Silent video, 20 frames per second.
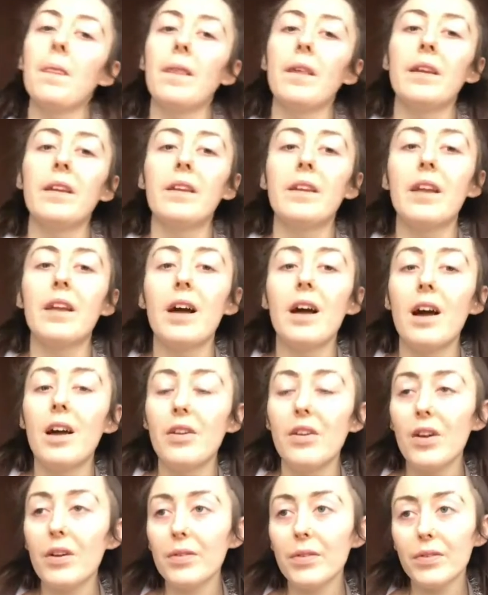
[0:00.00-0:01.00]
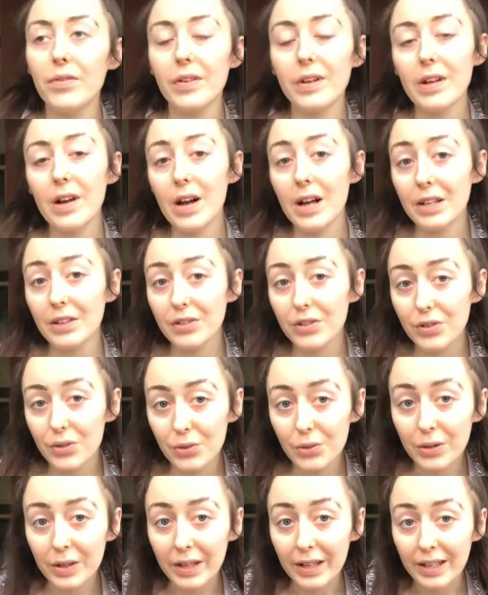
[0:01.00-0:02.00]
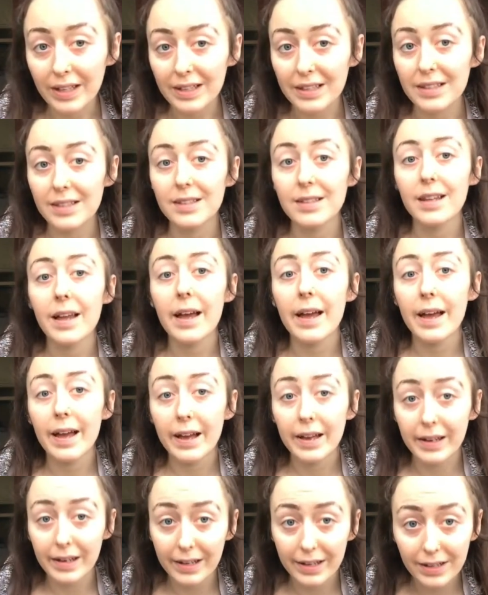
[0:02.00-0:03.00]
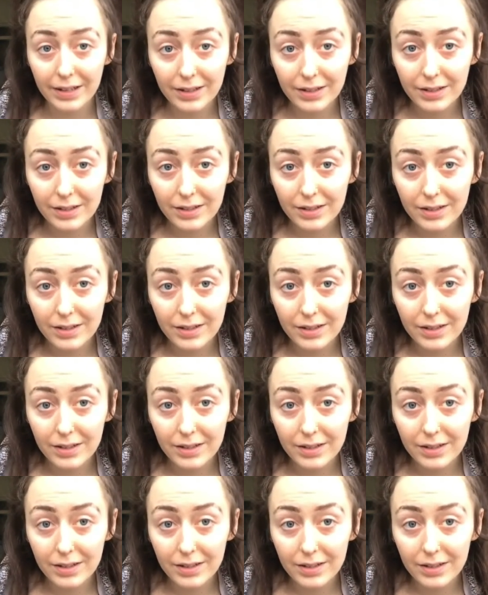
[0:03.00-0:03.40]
Now, another thing I do get is headaches.